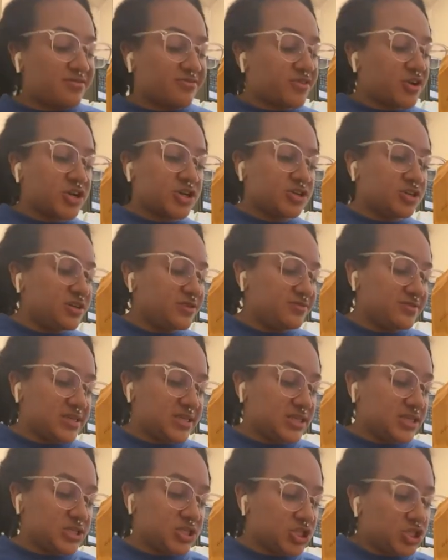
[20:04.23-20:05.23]
for good
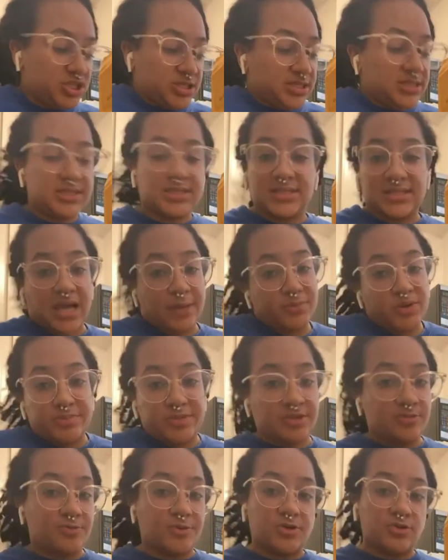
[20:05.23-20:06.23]
vegan cheeses. I'm gonna
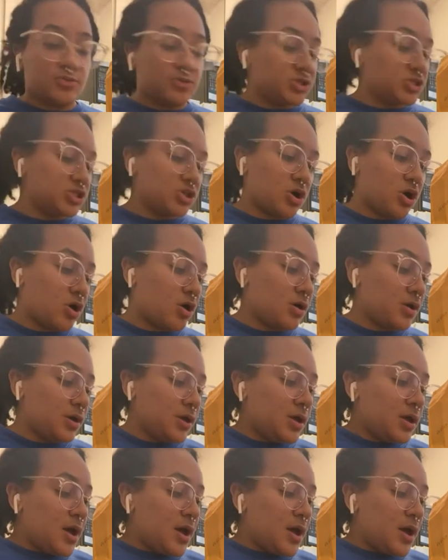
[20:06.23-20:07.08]
be real with y'all.